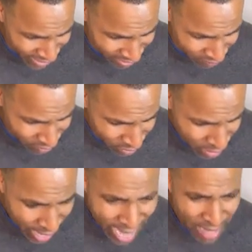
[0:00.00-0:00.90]
I am a
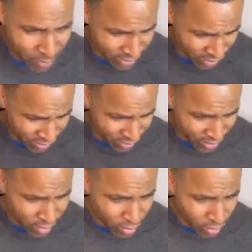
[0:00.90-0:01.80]
sinner.
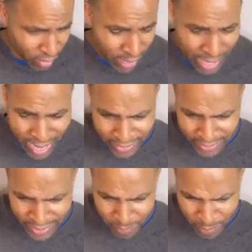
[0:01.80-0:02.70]
I did bad
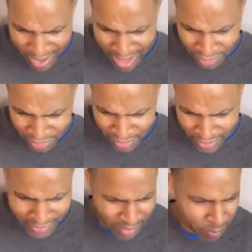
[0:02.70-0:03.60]
things. I
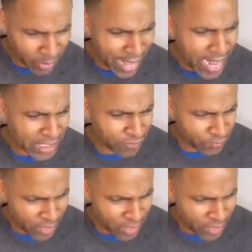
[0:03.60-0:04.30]
blasphemed you.